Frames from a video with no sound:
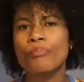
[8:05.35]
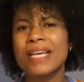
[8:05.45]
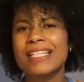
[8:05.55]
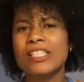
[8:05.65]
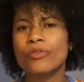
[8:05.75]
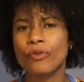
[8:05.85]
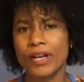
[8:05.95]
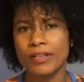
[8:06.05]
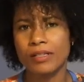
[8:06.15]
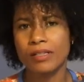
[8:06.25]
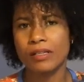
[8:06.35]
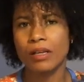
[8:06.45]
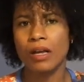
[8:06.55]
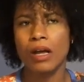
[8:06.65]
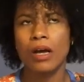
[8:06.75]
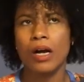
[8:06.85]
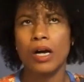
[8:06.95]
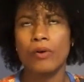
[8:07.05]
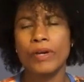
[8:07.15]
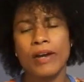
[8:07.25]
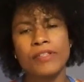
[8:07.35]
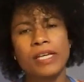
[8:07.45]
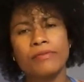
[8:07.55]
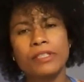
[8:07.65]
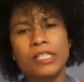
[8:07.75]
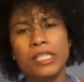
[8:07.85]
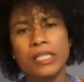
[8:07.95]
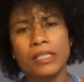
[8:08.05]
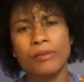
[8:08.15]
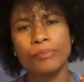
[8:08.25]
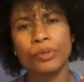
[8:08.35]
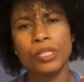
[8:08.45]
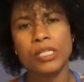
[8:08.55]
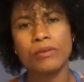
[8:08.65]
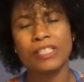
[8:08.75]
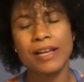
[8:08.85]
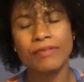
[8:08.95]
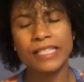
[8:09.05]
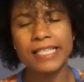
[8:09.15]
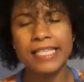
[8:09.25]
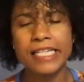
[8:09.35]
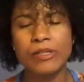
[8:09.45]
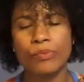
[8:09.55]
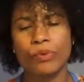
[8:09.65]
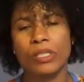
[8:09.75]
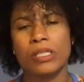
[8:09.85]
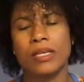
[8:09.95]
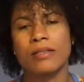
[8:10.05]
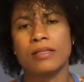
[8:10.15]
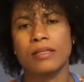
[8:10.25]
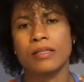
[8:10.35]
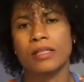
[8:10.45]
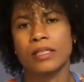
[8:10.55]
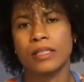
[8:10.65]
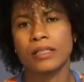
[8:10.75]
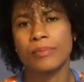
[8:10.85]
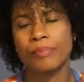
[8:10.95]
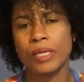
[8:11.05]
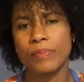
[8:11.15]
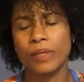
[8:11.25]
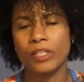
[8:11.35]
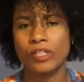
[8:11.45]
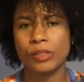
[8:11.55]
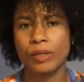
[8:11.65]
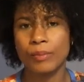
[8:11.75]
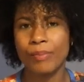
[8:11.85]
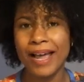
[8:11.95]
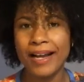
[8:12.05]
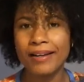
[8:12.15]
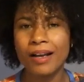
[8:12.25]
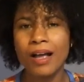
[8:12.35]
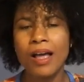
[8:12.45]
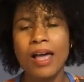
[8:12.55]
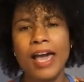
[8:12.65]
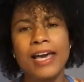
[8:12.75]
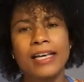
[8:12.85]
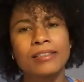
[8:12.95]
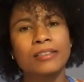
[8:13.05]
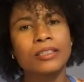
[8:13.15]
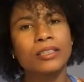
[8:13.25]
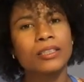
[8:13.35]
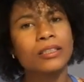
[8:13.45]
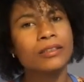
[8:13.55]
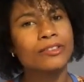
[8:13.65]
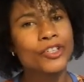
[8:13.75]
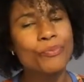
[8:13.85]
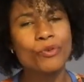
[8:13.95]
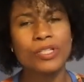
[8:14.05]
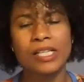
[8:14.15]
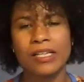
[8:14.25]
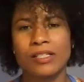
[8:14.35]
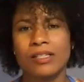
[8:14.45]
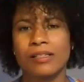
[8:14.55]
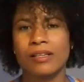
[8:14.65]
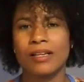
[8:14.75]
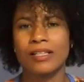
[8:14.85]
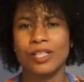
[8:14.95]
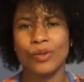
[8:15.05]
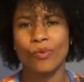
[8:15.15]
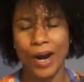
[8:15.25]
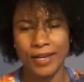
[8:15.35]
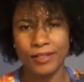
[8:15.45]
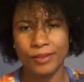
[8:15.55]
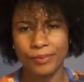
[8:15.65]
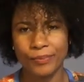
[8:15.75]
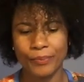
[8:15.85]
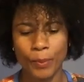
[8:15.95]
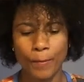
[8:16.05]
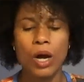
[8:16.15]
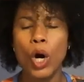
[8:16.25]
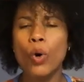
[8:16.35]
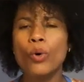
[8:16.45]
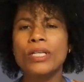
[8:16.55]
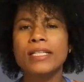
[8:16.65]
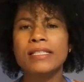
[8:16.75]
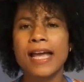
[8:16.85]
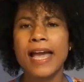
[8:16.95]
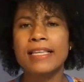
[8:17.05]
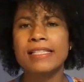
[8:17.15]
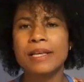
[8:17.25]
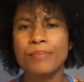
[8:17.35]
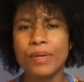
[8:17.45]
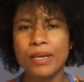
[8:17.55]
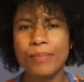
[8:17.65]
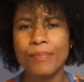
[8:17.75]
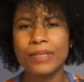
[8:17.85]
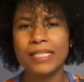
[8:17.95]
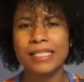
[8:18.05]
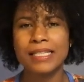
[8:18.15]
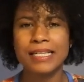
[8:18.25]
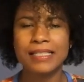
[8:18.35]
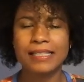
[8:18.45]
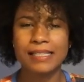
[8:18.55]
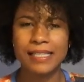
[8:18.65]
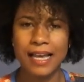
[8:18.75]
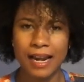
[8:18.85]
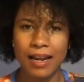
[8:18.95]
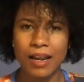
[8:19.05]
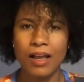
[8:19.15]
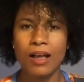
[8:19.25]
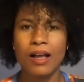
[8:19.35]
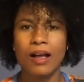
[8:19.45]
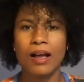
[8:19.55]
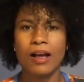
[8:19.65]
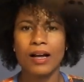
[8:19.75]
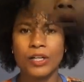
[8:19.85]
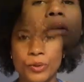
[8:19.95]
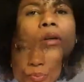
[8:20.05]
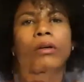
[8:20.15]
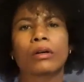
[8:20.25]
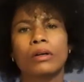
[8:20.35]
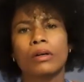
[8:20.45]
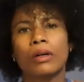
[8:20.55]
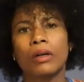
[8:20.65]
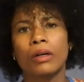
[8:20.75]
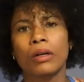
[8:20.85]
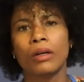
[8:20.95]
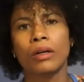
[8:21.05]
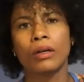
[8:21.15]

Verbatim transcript: you as like about our religion around 95 percent of the population in cape verde is are christian and and uh, protestants represent 5 percent of the people